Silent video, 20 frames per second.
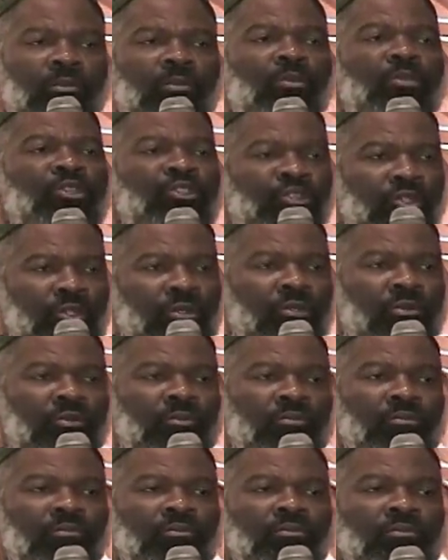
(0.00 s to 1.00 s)
and we should.
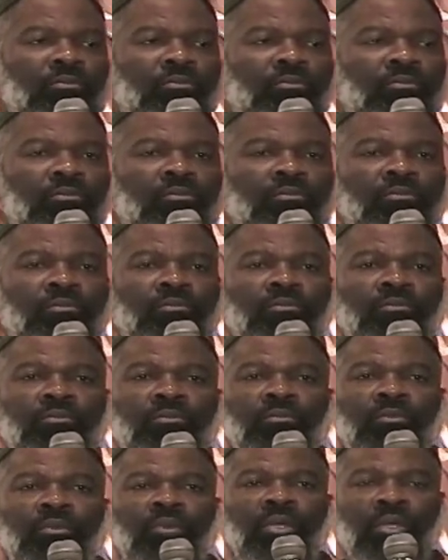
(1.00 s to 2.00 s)

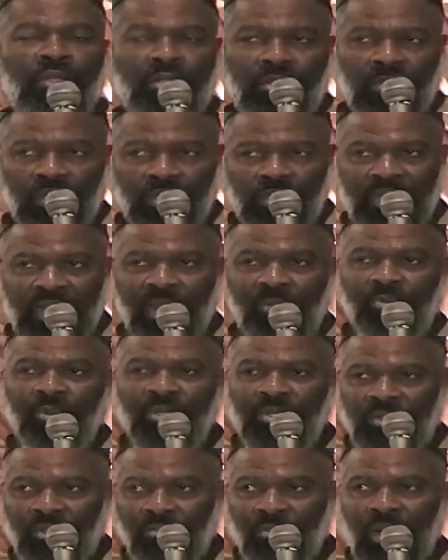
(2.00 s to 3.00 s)
He's the example,
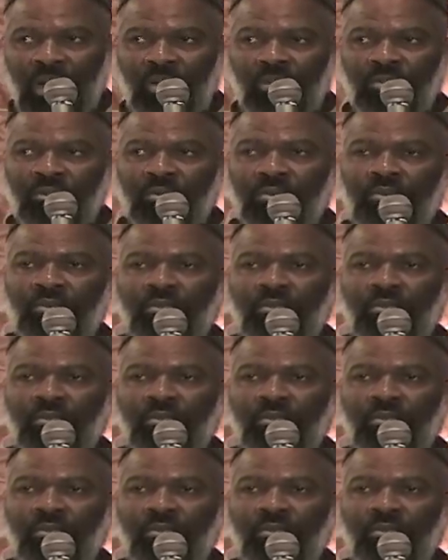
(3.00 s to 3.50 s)
he's the model.